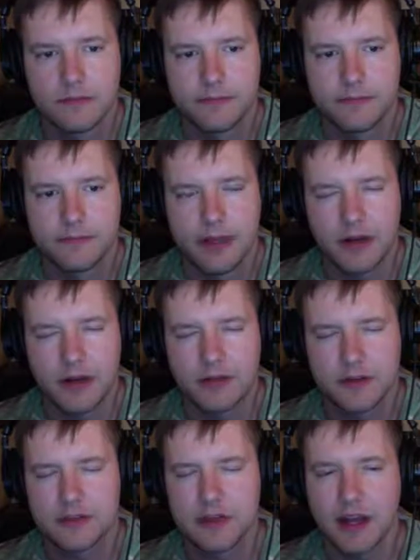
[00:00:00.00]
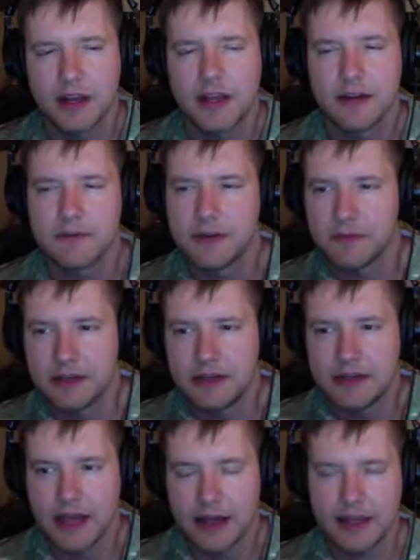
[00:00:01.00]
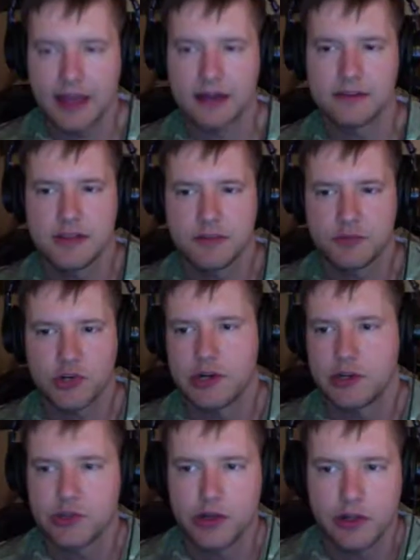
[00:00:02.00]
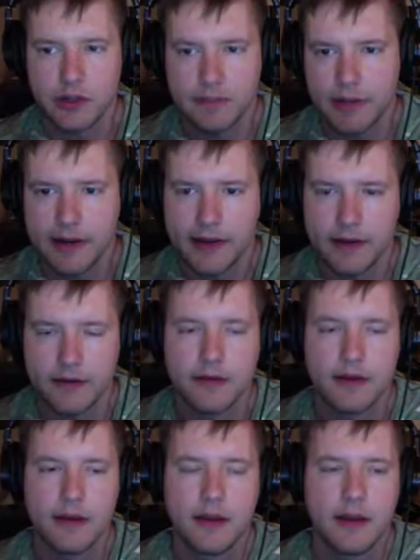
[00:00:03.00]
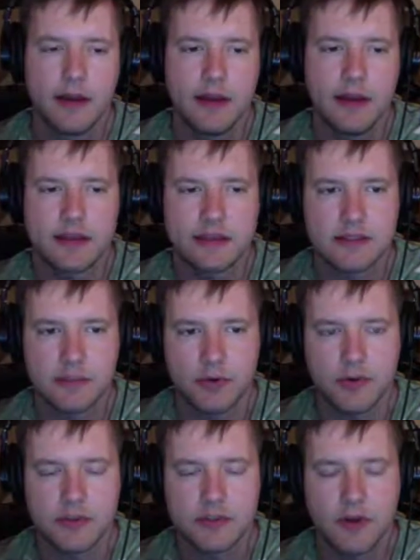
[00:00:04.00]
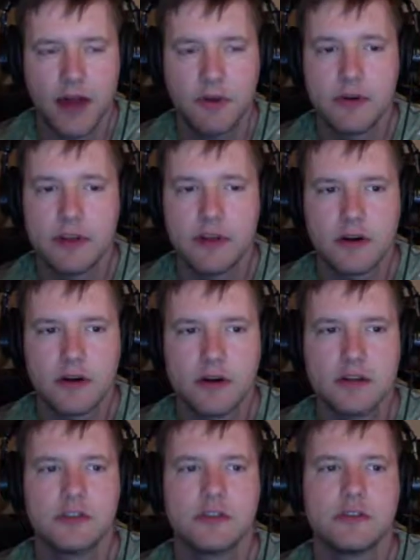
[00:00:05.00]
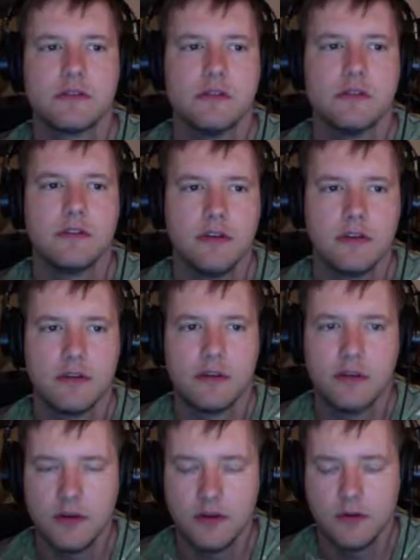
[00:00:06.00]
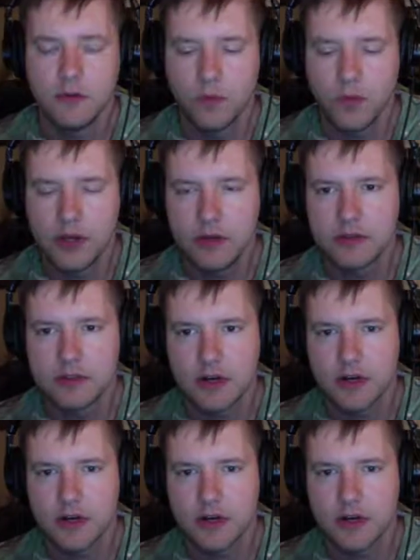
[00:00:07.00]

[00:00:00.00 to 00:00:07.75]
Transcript: there's not a lot of different debt accounts that I'm trying to juggle and pay down. It's simple. So I would encourage you, when you start